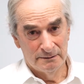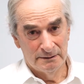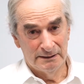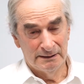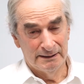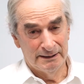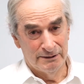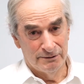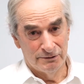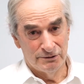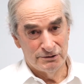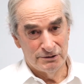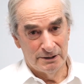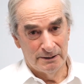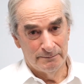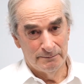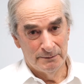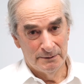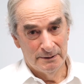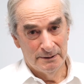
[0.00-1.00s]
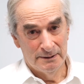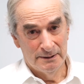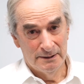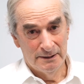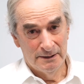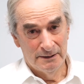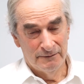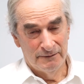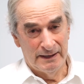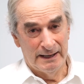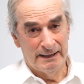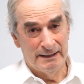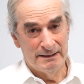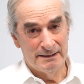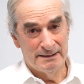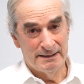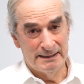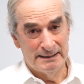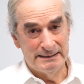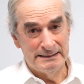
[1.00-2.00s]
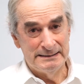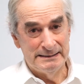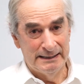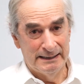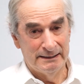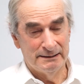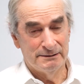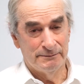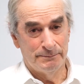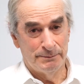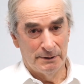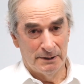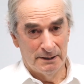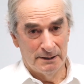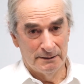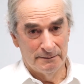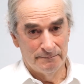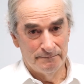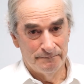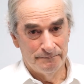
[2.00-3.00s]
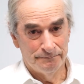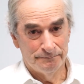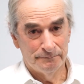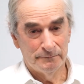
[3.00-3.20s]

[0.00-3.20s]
leadership, that is intent upon